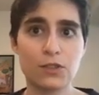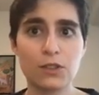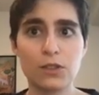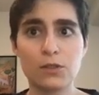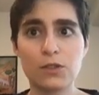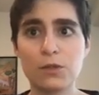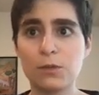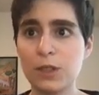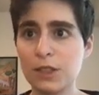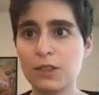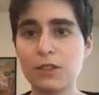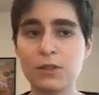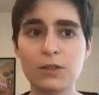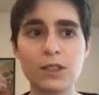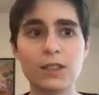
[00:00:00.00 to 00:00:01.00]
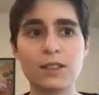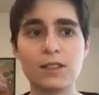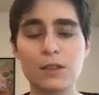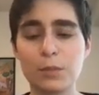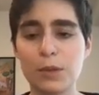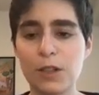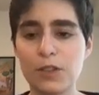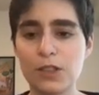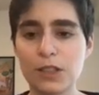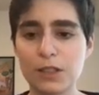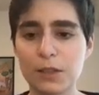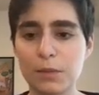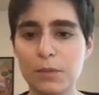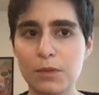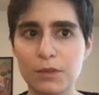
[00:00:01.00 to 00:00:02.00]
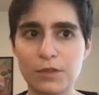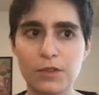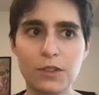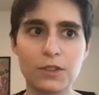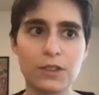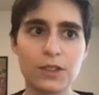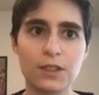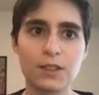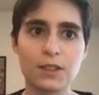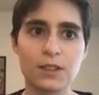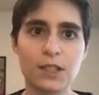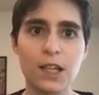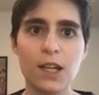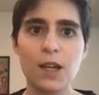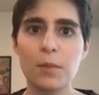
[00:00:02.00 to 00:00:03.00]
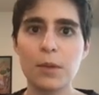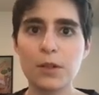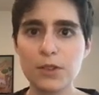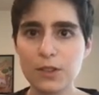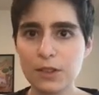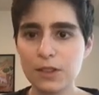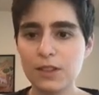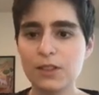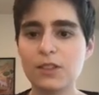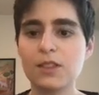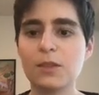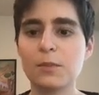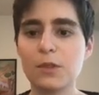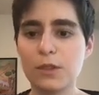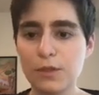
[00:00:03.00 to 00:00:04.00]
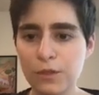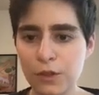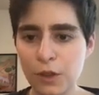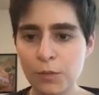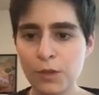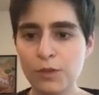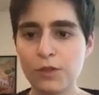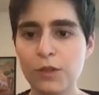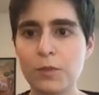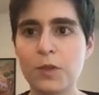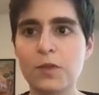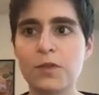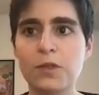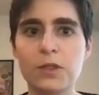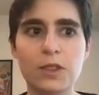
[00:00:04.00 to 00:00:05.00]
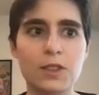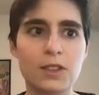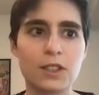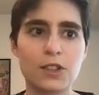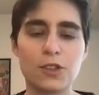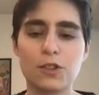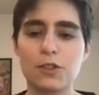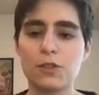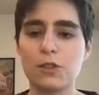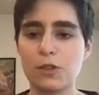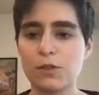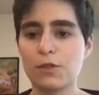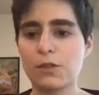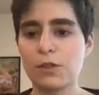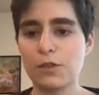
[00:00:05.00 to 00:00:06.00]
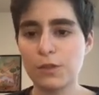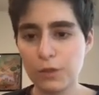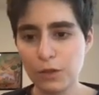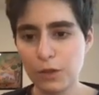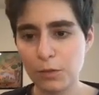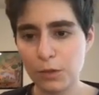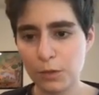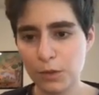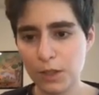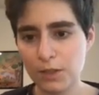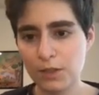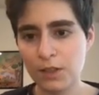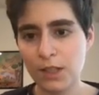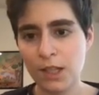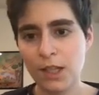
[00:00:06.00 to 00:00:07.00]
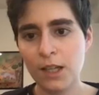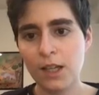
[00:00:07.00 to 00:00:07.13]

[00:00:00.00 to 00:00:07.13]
So, to what degree did the project prefer these personalistic, more informal forms of organization over formal ones?